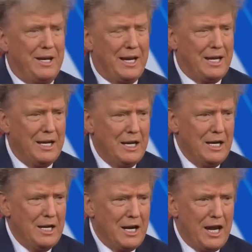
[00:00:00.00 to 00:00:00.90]
up in a
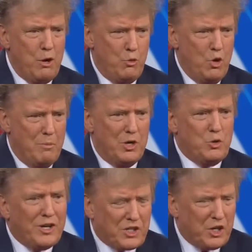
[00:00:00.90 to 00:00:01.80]
a
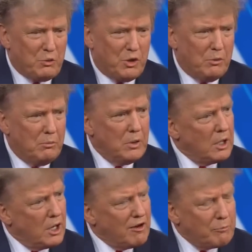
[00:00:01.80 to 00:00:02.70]
room, a dressing
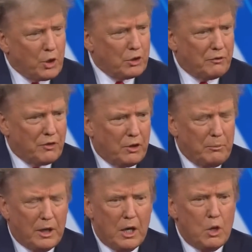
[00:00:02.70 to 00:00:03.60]
room of Bergdorf
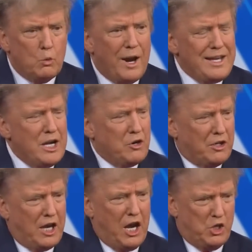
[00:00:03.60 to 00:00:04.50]
Goodman, right
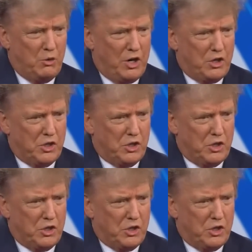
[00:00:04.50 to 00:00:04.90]
near the cash